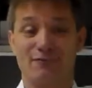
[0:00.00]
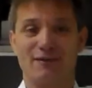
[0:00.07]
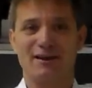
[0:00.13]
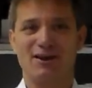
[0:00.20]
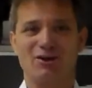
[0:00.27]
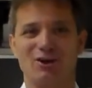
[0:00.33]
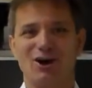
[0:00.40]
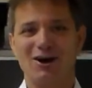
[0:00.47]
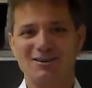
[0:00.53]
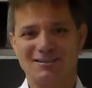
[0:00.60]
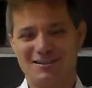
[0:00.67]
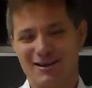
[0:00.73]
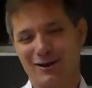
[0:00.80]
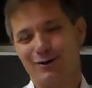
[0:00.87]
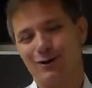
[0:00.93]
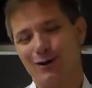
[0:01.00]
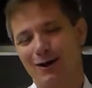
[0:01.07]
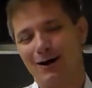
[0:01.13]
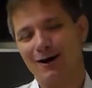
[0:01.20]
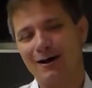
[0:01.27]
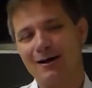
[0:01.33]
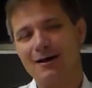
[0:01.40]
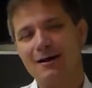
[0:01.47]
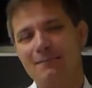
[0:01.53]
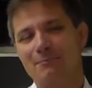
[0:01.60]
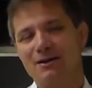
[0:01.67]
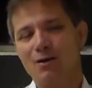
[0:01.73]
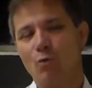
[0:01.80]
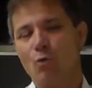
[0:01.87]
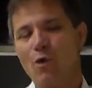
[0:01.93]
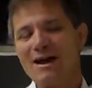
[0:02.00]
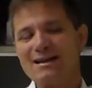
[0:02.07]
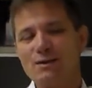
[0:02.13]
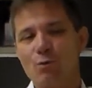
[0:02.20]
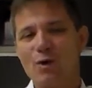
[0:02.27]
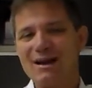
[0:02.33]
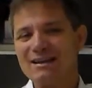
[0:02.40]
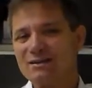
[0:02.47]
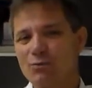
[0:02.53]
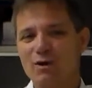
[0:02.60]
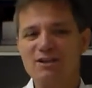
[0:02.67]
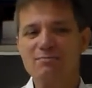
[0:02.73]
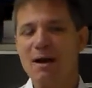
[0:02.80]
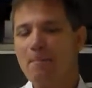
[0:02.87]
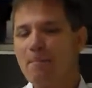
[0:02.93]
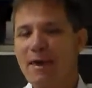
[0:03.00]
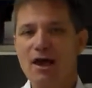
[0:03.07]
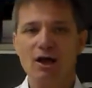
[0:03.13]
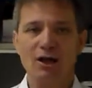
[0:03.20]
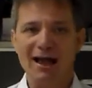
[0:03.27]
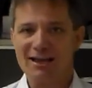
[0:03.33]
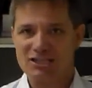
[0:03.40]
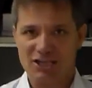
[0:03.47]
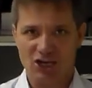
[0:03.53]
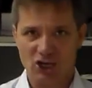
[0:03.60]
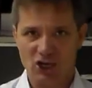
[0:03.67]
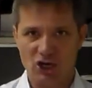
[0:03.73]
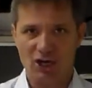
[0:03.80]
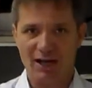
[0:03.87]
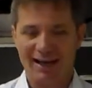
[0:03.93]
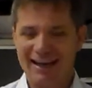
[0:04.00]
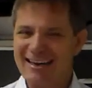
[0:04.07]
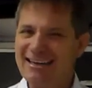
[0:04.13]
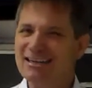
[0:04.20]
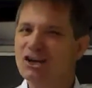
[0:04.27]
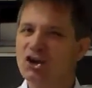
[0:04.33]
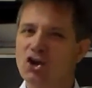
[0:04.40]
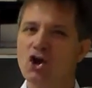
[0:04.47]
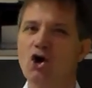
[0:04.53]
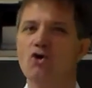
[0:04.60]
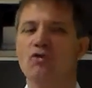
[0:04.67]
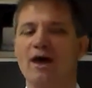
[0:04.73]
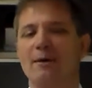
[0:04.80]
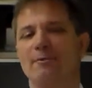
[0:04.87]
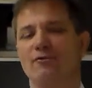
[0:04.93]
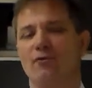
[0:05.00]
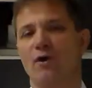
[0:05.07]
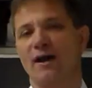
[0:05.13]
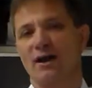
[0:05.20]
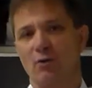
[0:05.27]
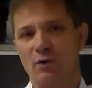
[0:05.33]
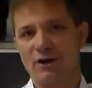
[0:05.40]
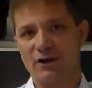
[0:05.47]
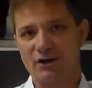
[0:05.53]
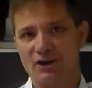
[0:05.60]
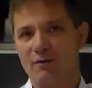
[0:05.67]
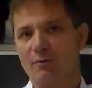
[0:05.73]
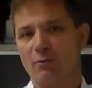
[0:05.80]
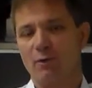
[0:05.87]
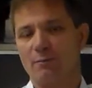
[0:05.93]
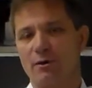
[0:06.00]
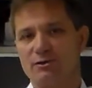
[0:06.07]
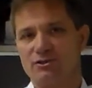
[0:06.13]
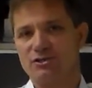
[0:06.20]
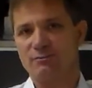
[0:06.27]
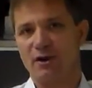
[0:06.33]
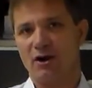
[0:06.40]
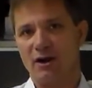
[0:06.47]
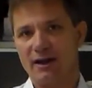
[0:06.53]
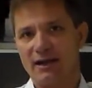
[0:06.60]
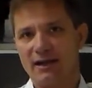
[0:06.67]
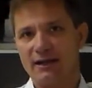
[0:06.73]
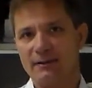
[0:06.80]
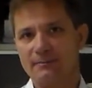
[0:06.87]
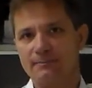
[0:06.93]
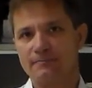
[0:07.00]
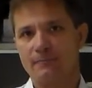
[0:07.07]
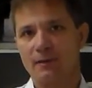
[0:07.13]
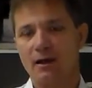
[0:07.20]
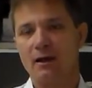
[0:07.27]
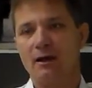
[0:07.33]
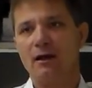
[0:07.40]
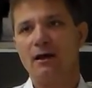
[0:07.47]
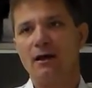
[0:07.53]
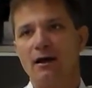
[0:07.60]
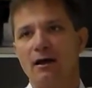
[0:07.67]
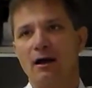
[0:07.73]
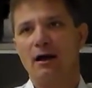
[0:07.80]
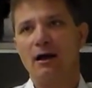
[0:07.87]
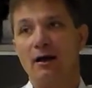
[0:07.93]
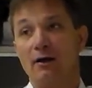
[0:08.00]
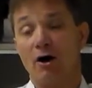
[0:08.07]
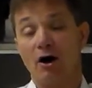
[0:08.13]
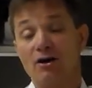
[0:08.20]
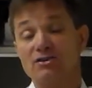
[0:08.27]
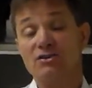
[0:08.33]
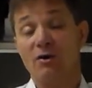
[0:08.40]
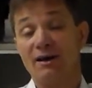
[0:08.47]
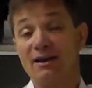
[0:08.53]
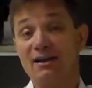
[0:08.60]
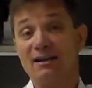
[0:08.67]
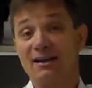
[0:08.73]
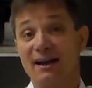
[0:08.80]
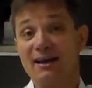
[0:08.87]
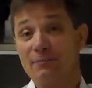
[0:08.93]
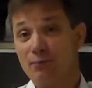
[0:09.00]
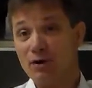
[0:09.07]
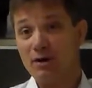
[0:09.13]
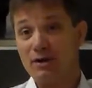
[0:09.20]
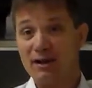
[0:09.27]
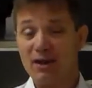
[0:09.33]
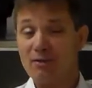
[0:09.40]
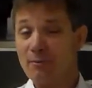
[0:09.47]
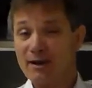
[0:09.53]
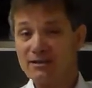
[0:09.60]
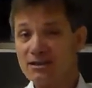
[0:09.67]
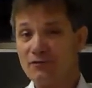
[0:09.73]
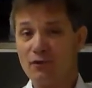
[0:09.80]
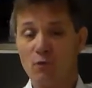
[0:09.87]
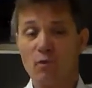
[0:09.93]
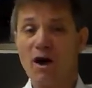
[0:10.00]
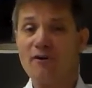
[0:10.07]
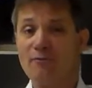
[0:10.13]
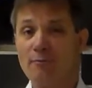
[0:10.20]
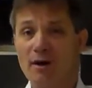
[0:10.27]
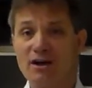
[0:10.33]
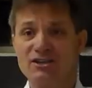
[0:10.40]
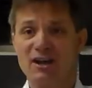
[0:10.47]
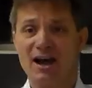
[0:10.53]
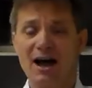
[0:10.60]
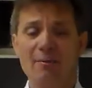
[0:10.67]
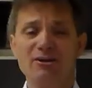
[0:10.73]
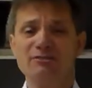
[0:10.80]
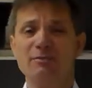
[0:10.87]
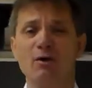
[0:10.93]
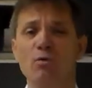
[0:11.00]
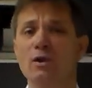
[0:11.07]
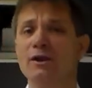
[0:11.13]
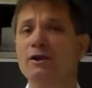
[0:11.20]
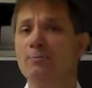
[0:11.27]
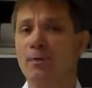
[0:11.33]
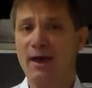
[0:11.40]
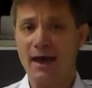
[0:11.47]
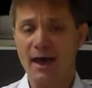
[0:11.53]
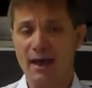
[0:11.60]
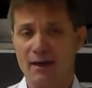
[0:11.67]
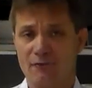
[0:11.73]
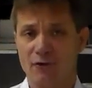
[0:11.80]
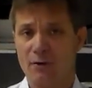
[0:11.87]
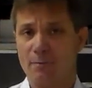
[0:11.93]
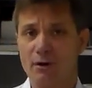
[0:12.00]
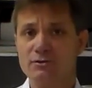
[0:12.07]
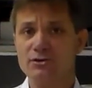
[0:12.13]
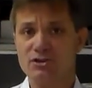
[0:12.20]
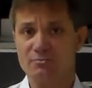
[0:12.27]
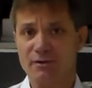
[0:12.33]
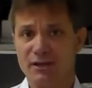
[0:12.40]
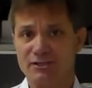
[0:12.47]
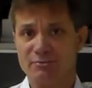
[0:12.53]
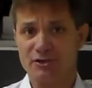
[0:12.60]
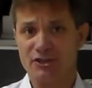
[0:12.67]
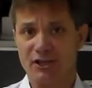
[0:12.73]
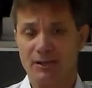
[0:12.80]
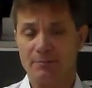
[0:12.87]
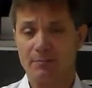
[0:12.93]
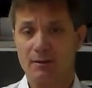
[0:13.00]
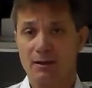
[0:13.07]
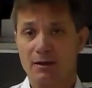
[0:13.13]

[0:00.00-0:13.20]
video logs as I go along. But what does my mail actually look like? I need to know that before I can really determine what postage meter I need. Also, I need to kind of put together myself a rough budget. How much am I willing to pay for a postage machine?